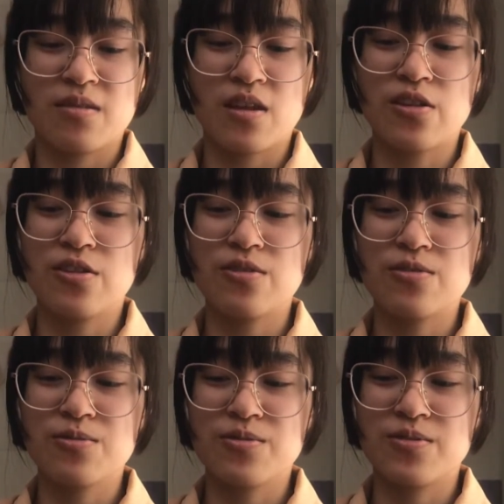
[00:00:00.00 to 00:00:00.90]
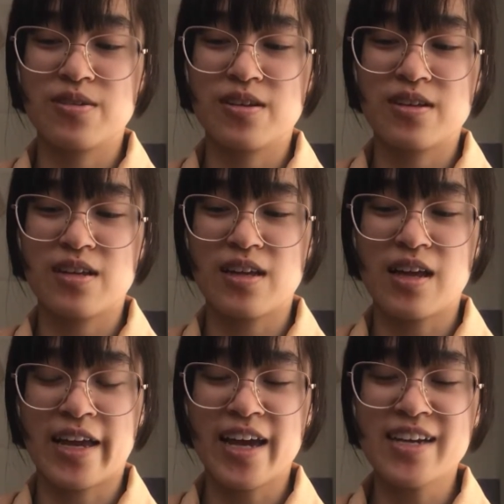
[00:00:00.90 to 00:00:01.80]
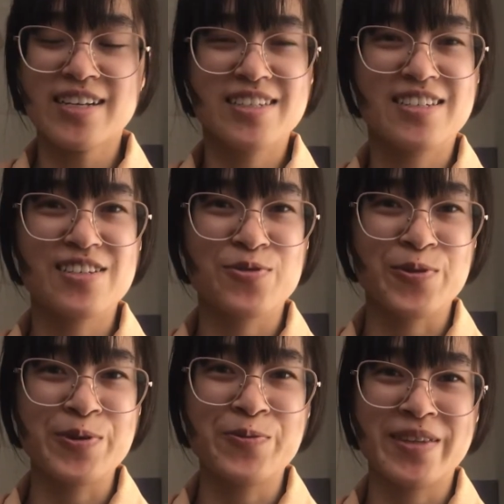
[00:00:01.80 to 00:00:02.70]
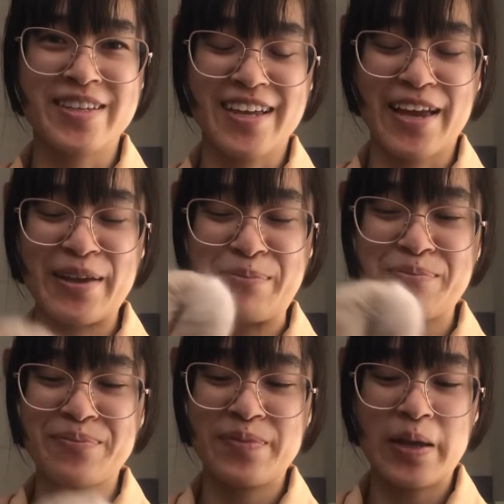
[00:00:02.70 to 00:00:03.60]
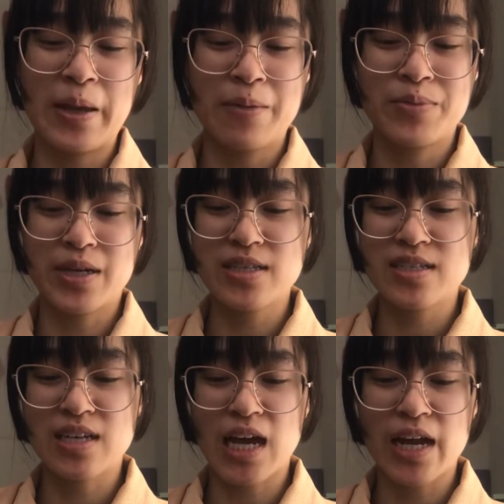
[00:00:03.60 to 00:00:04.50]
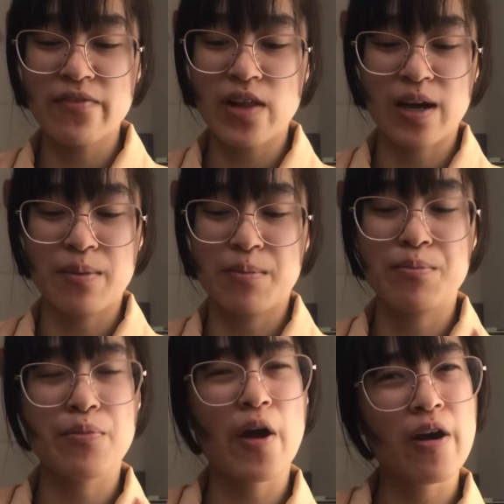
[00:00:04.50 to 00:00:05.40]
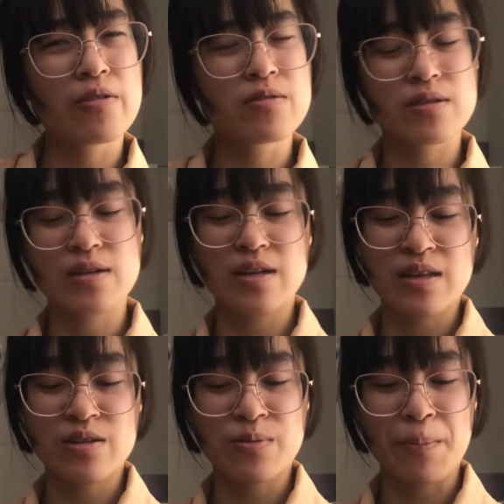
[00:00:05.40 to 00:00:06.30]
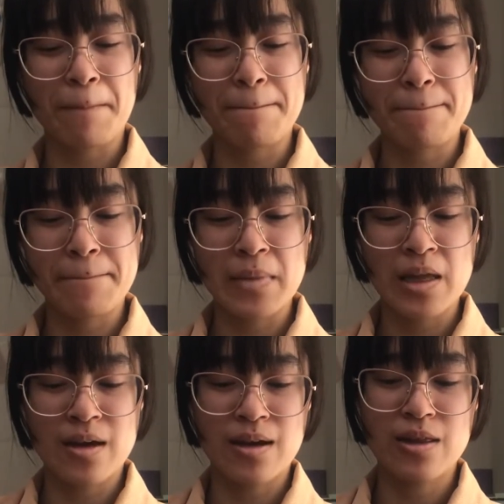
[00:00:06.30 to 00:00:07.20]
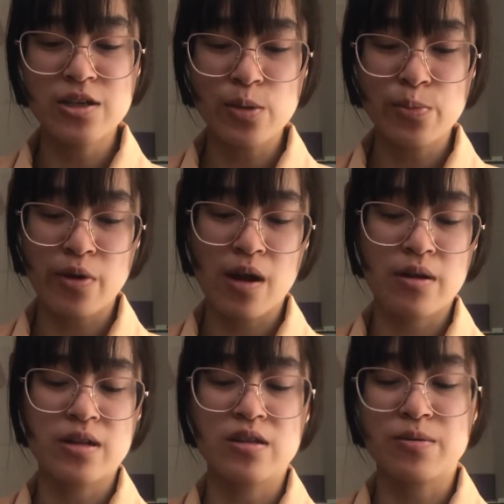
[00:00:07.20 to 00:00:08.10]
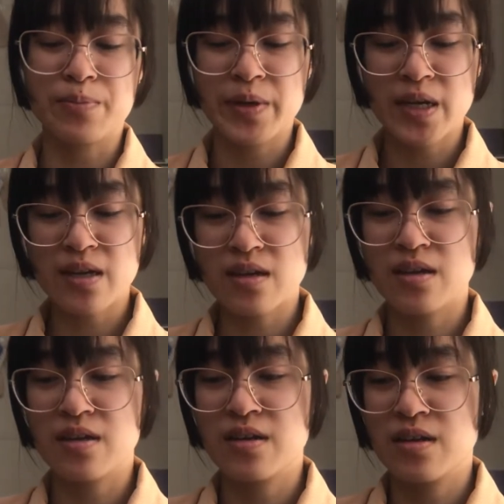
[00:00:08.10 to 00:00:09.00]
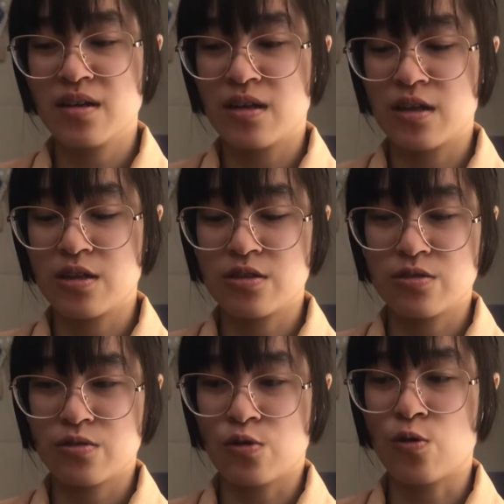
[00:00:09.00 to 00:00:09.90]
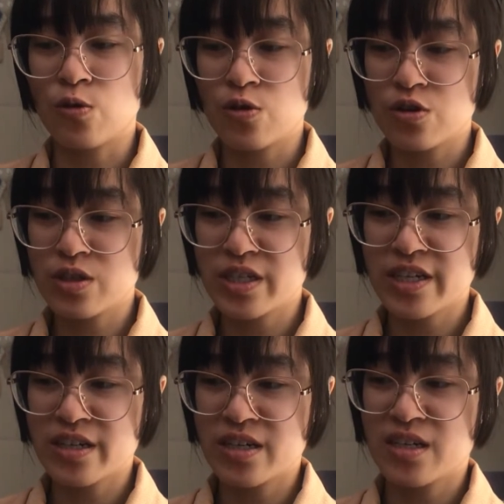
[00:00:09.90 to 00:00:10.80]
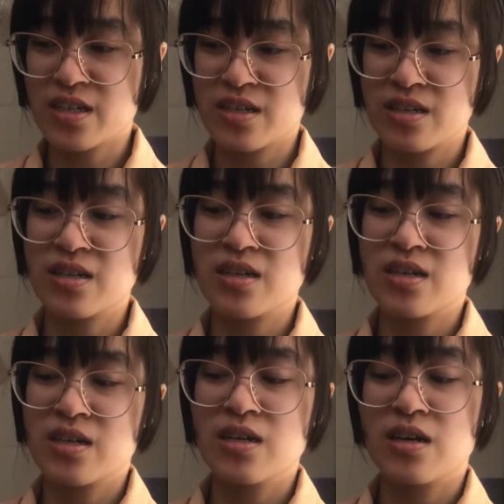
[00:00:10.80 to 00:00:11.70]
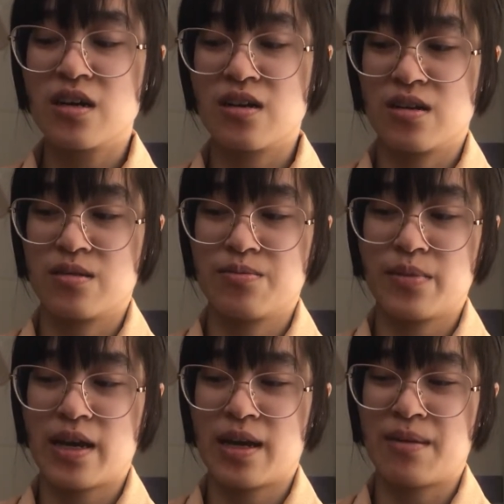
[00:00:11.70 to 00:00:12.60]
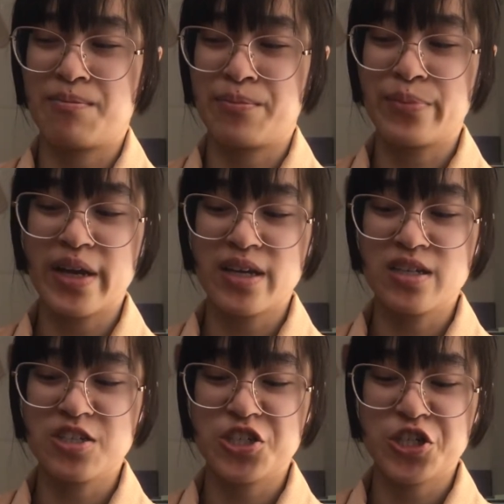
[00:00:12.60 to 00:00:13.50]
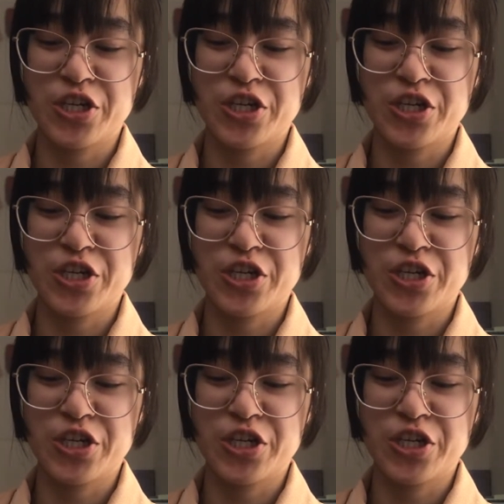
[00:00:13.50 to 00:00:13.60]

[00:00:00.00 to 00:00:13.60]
Although I kind of disagree with the name because it's kind of like brown, a little brown, a little pink, a little corally, and beige.